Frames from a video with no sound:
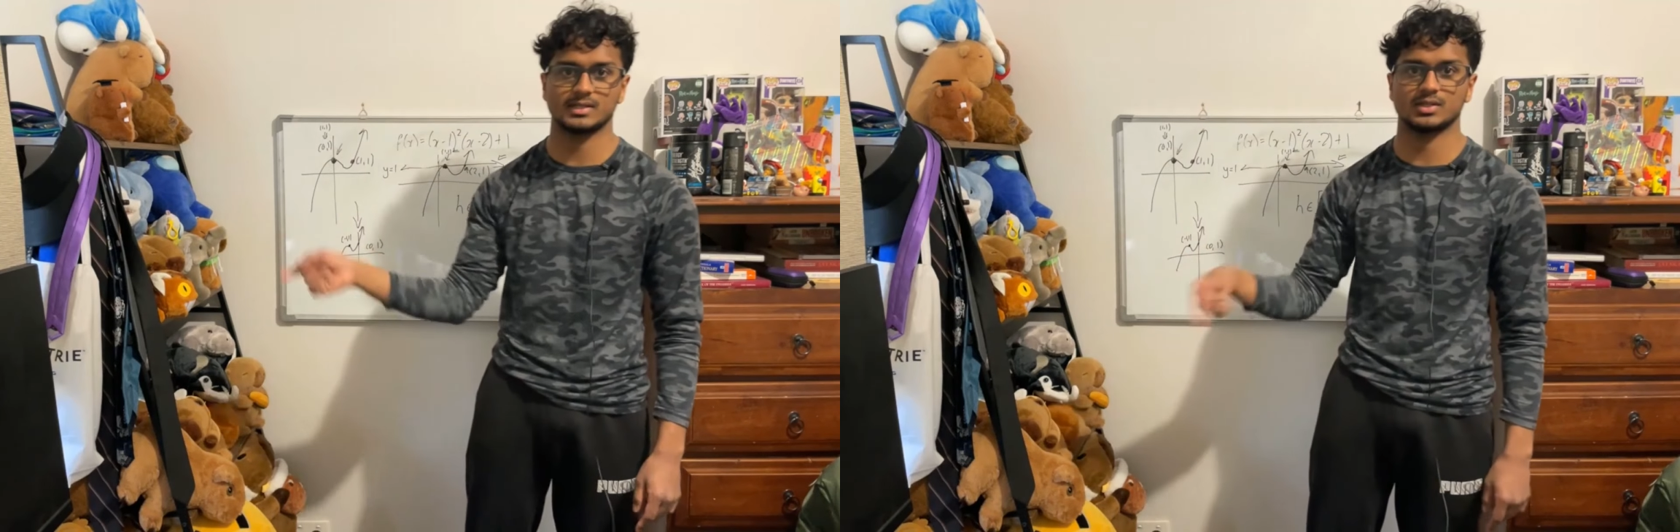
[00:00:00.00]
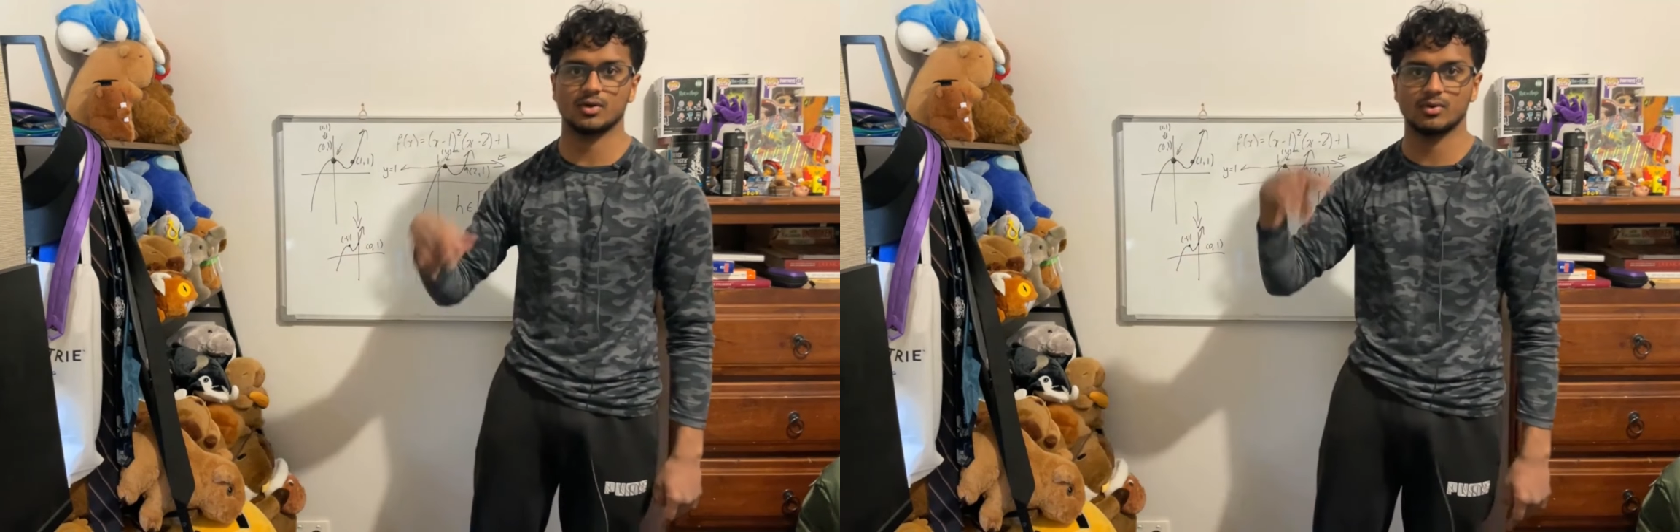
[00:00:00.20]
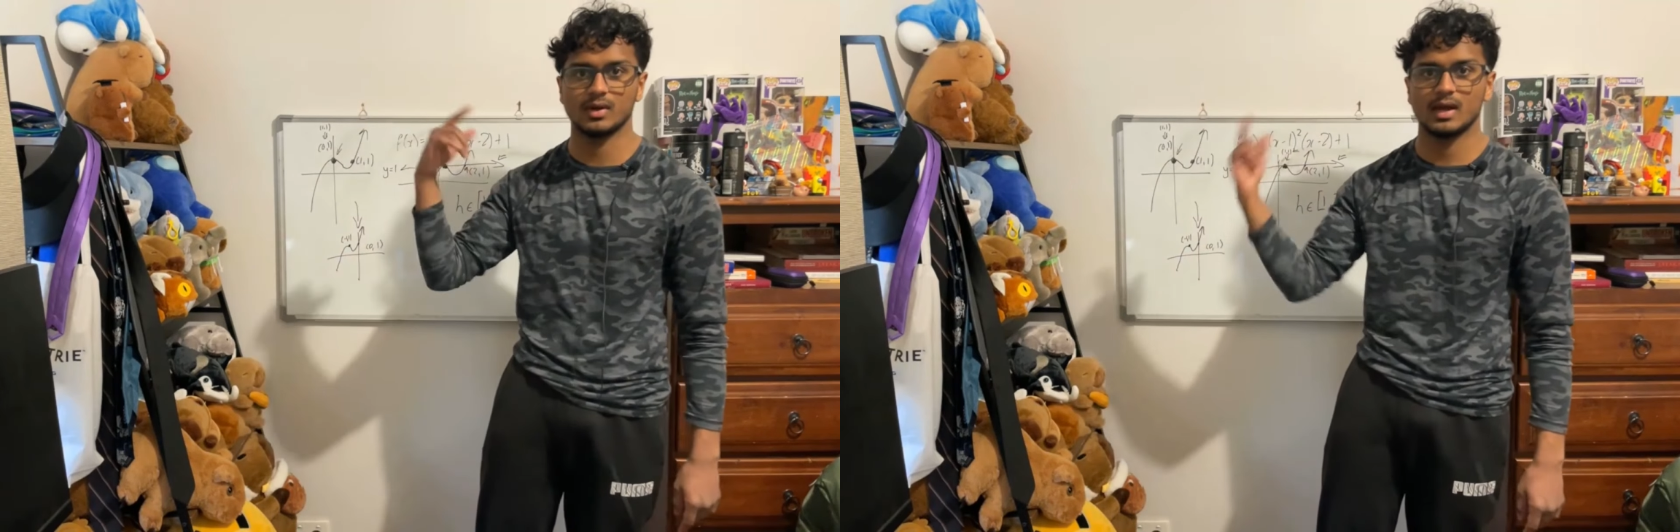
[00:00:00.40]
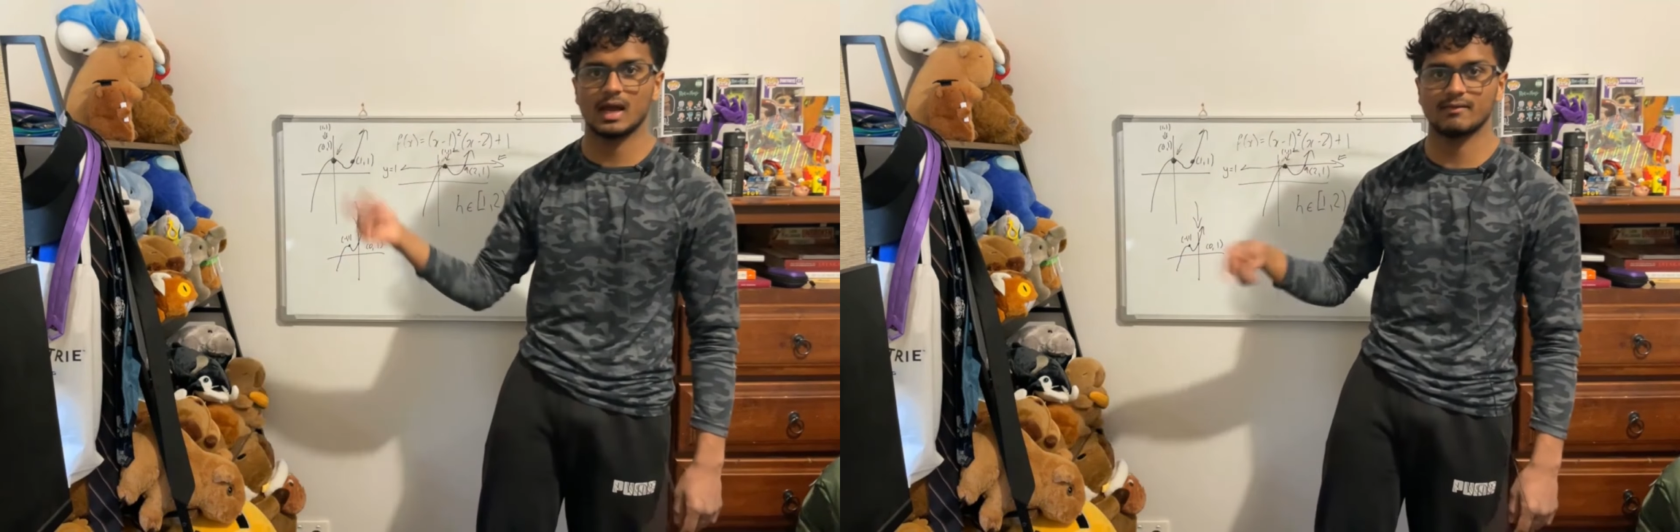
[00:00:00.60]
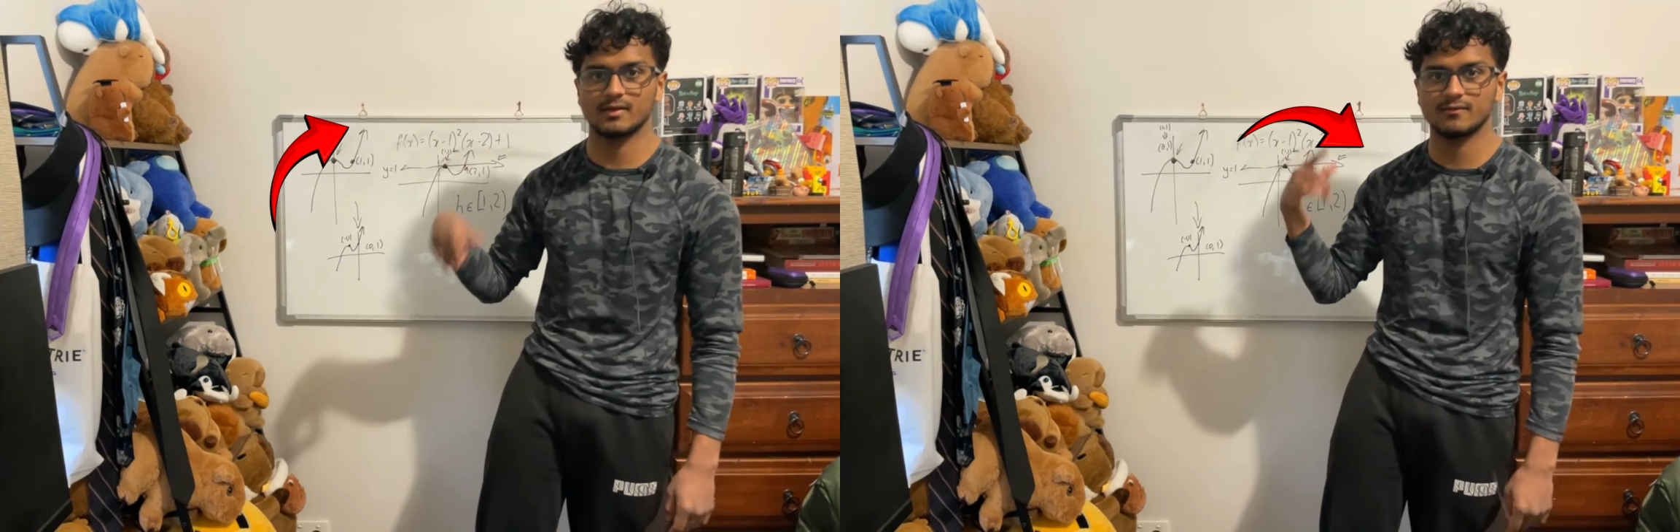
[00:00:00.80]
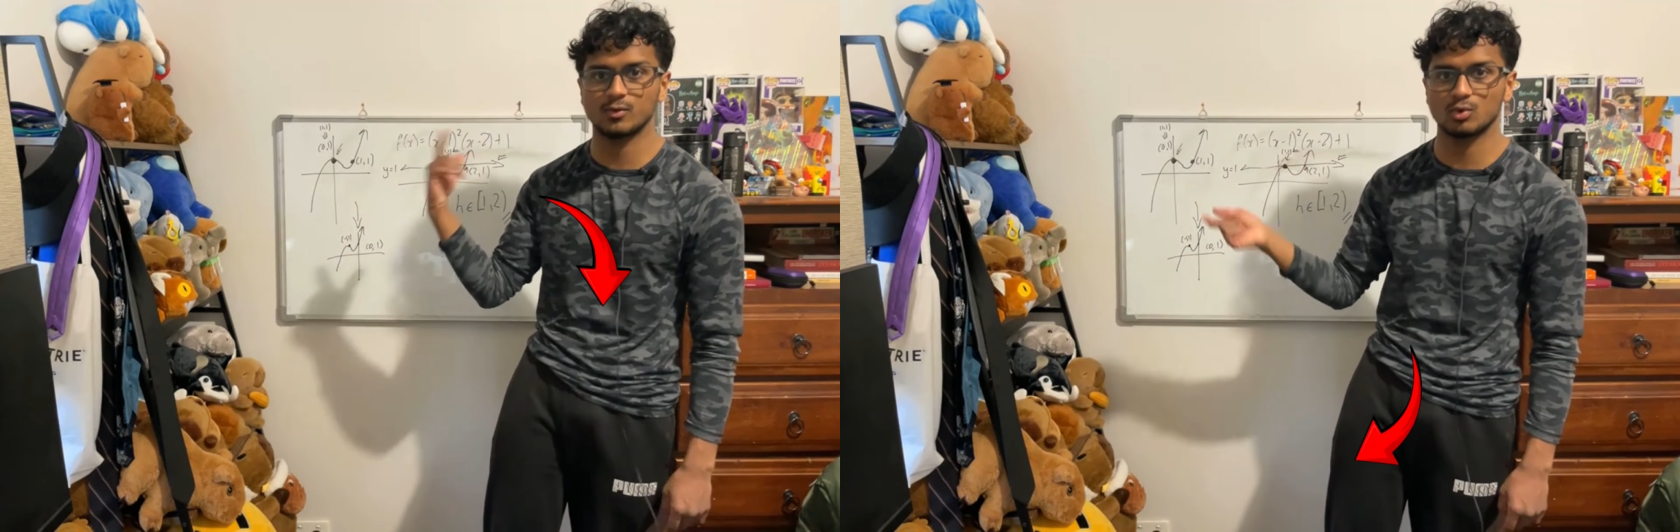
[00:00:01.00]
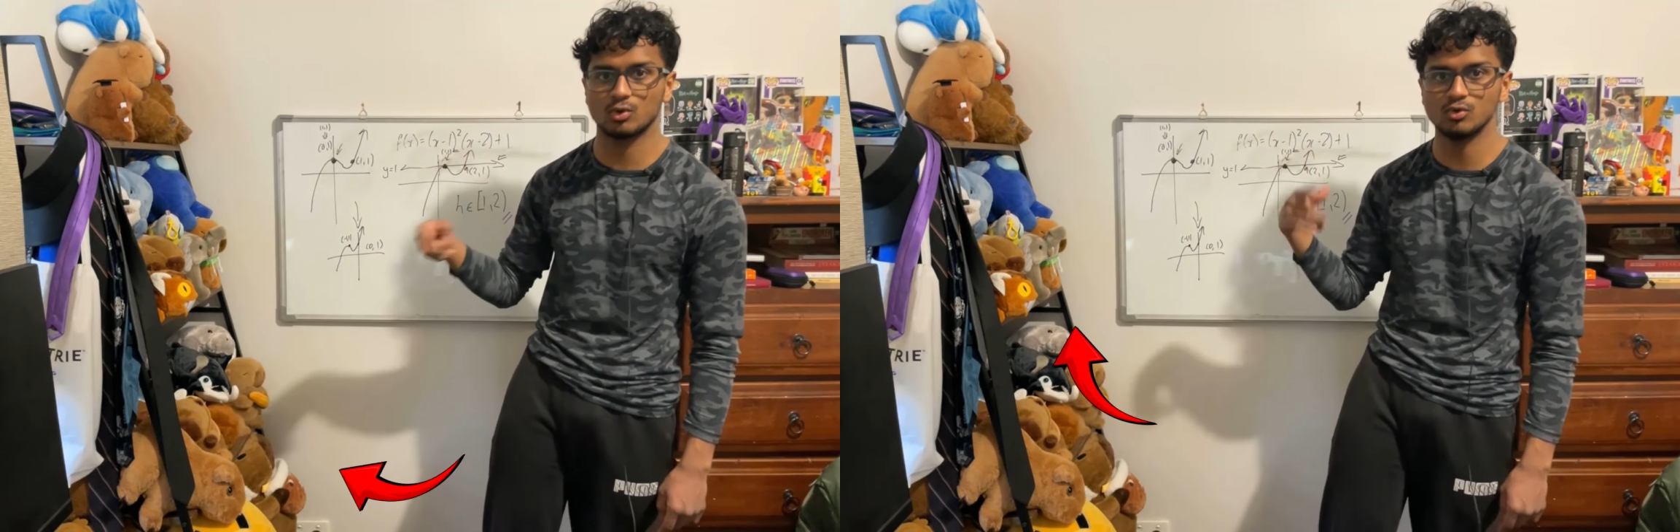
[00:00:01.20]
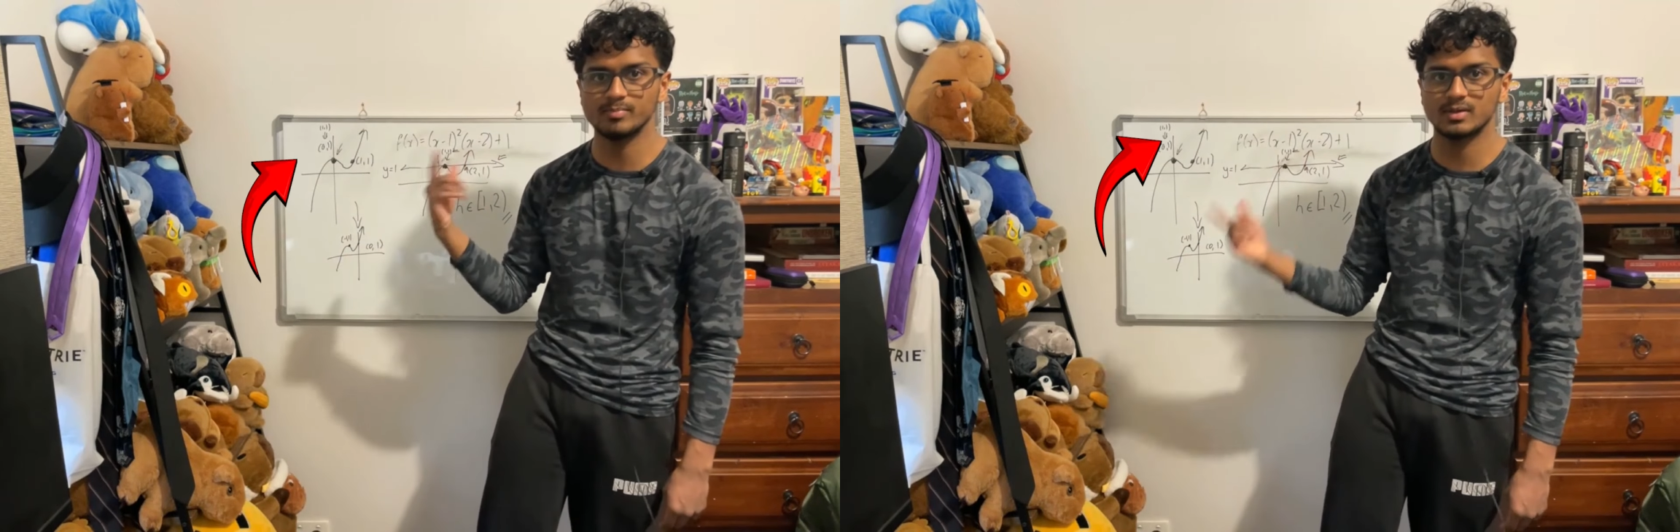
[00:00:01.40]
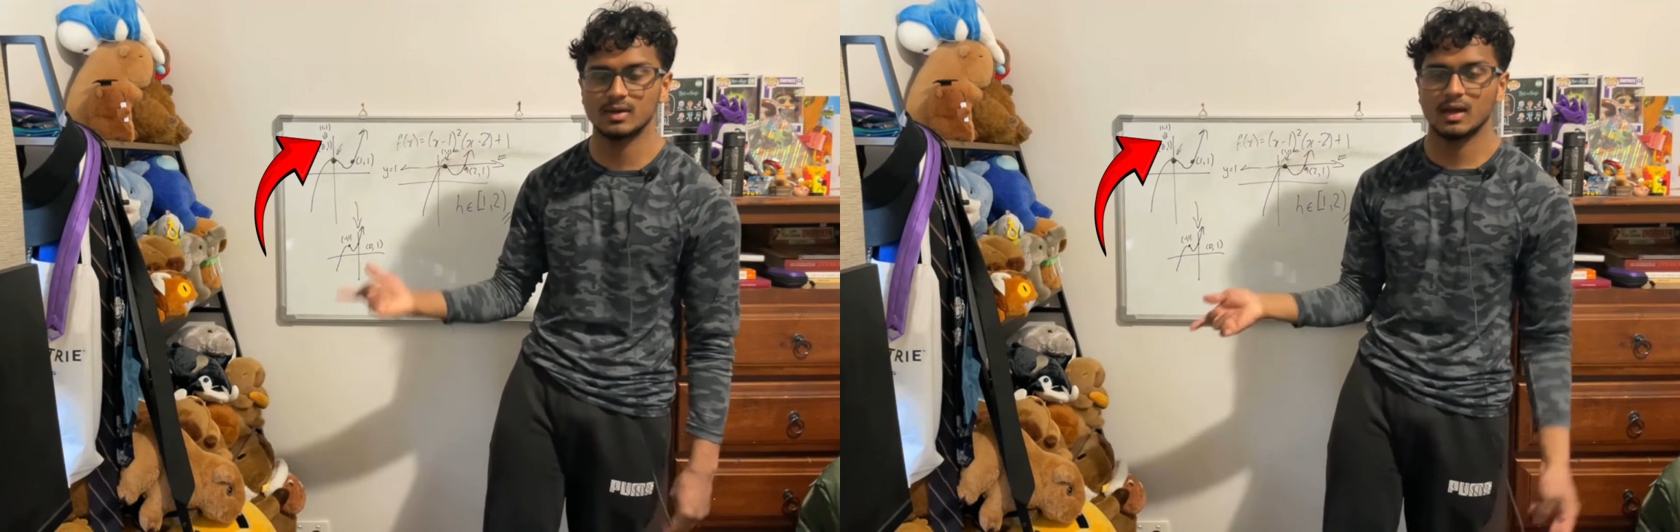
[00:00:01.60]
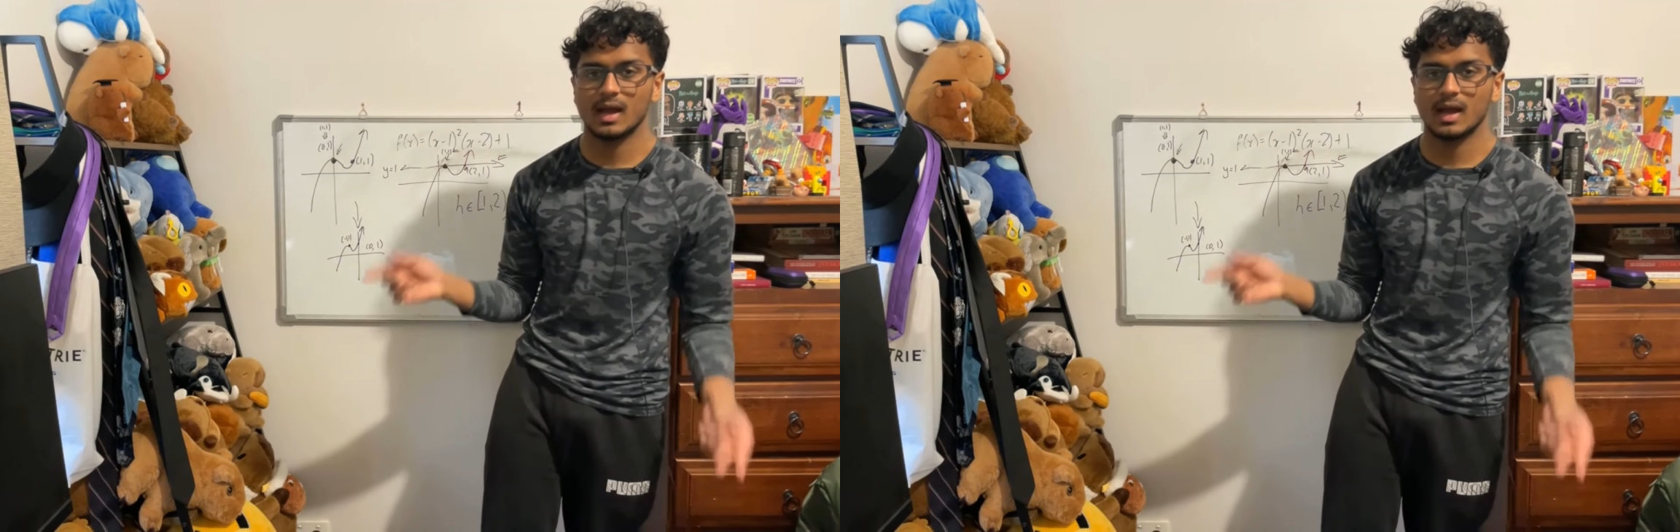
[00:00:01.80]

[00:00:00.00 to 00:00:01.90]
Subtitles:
has to have a full loop,